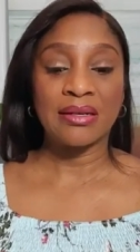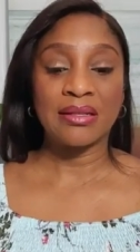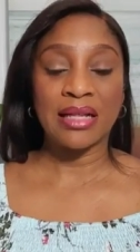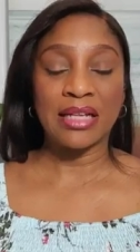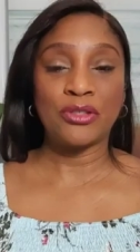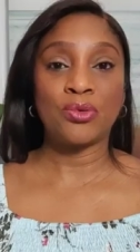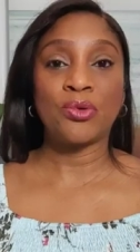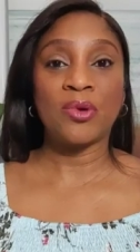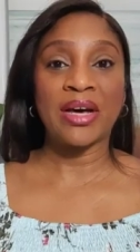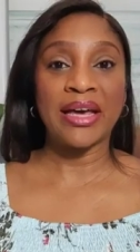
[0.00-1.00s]
that you
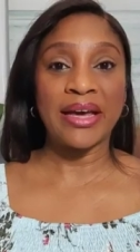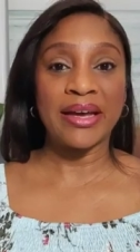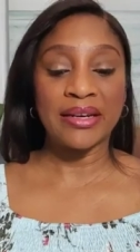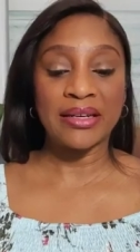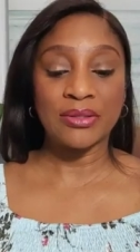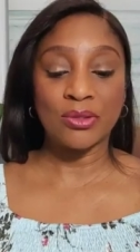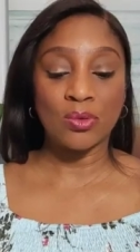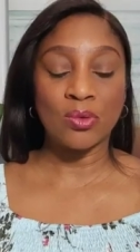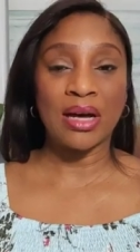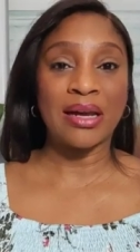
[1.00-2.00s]
go ahead
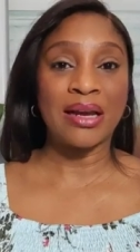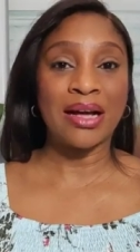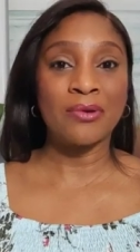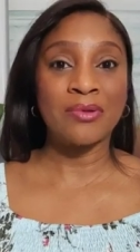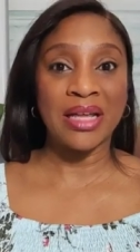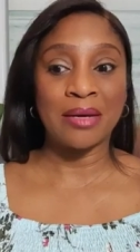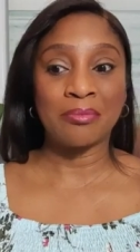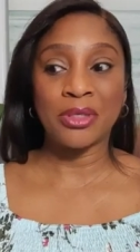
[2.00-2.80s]
to allow them,